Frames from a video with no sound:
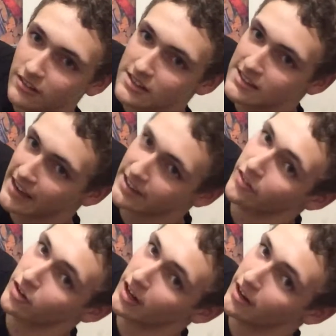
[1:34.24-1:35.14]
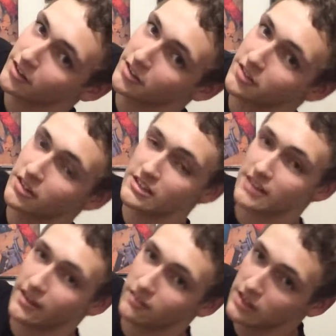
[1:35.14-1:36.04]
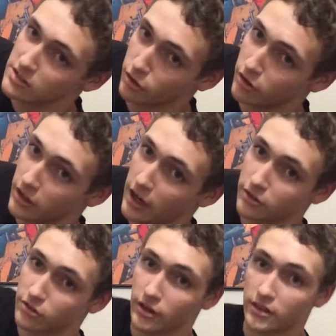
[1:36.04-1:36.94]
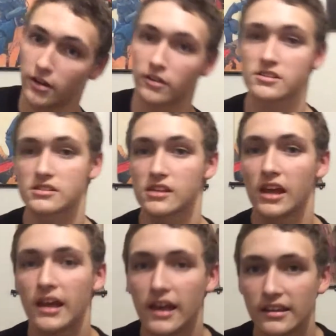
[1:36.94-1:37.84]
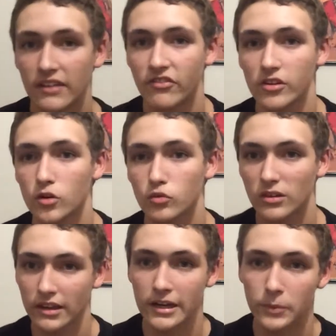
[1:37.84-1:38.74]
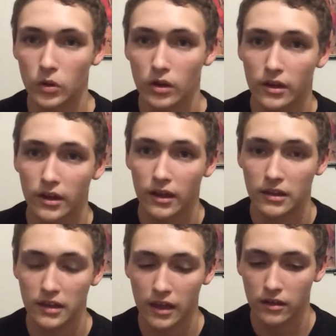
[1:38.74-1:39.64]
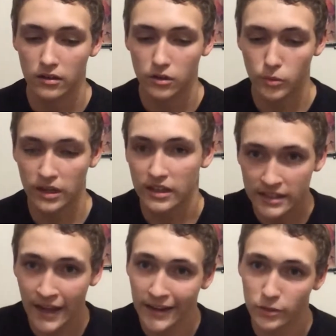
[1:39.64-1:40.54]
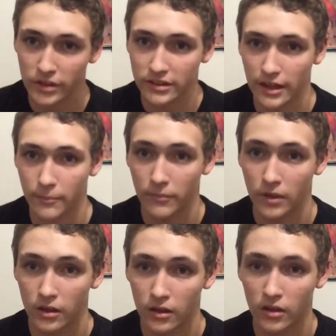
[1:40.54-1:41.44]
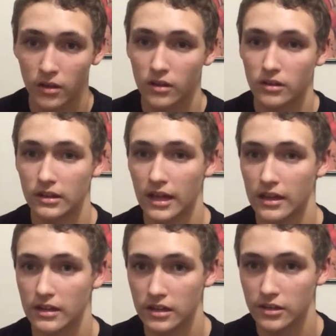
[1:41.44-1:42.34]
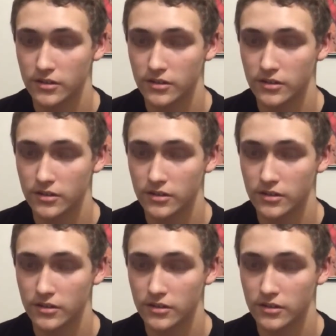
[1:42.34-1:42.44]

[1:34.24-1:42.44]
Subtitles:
these guys have good characters. These are good characters right there because they feel relatable and you can connect with them. Then